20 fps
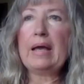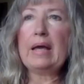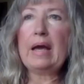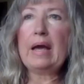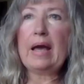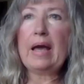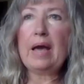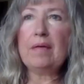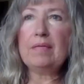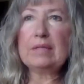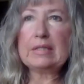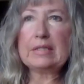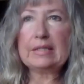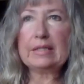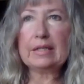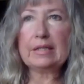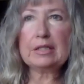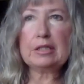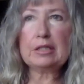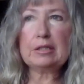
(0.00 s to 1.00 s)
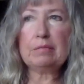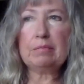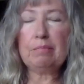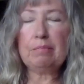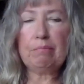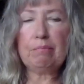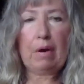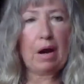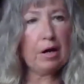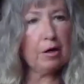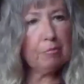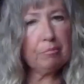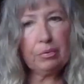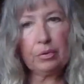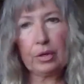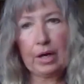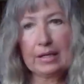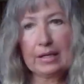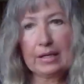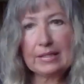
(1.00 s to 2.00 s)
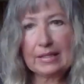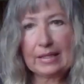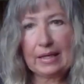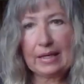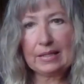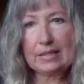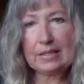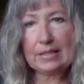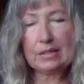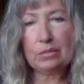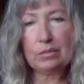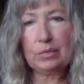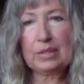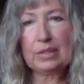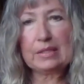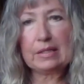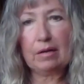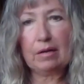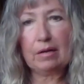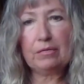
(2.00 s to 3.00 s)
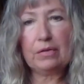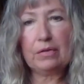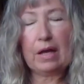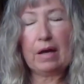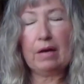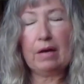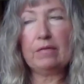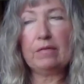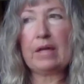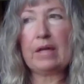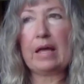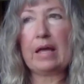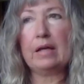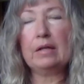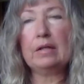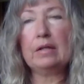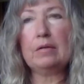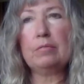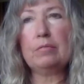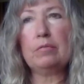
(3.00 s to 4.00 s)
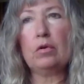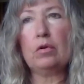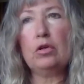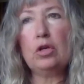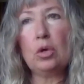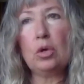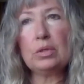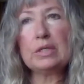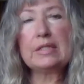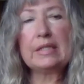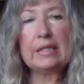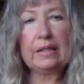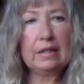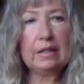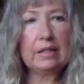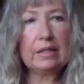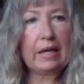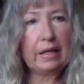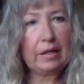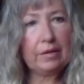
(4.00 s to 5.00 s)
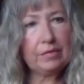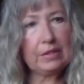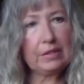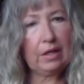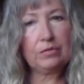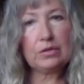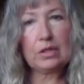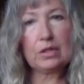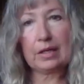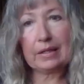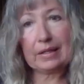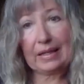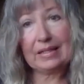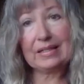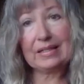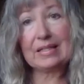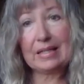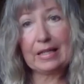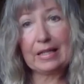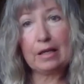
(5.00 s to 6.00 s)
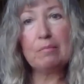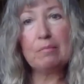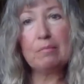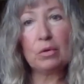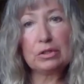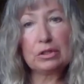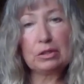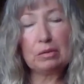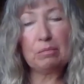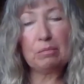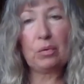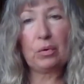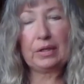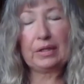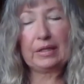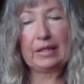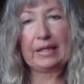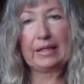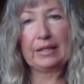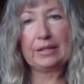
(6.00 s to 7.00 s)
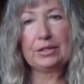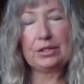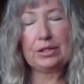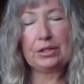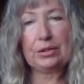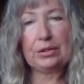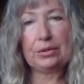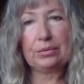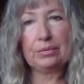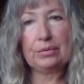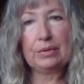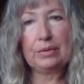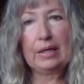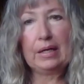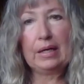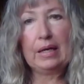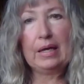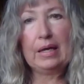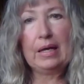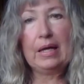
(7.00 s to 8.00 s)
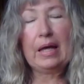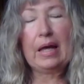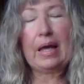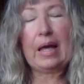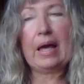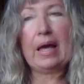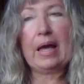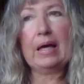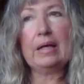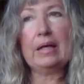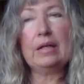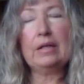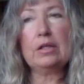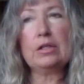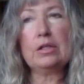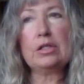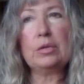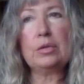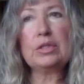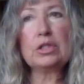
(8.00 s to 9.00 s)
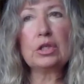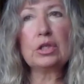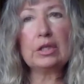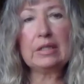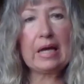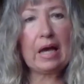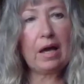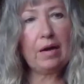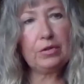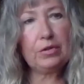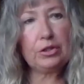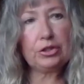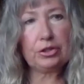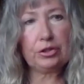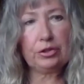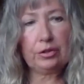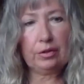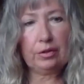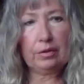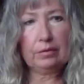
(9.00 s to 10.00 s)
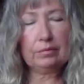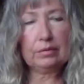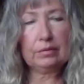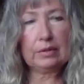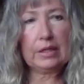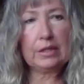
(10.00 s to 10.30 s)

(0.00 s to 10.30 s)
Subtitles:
I have a 6-part process with self-love, and noticing the negative self-talk is the most important thing to do. And so it's good to have a journal.